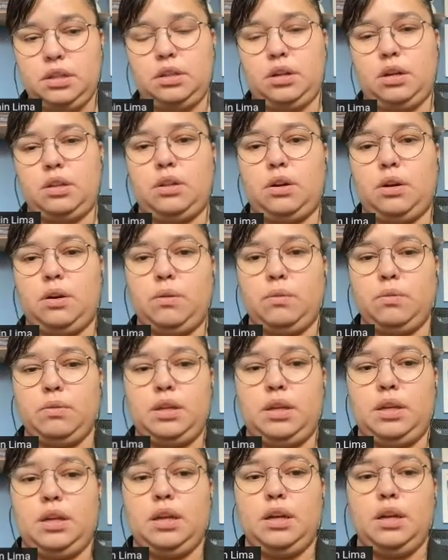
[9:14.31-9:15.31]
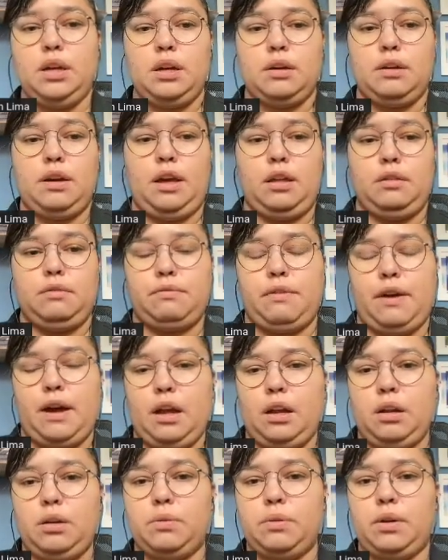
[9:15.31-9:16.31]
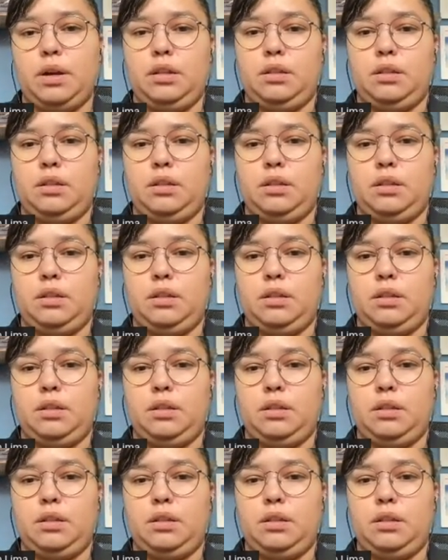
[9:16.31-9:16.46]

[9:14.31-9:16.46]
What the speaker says: not only in value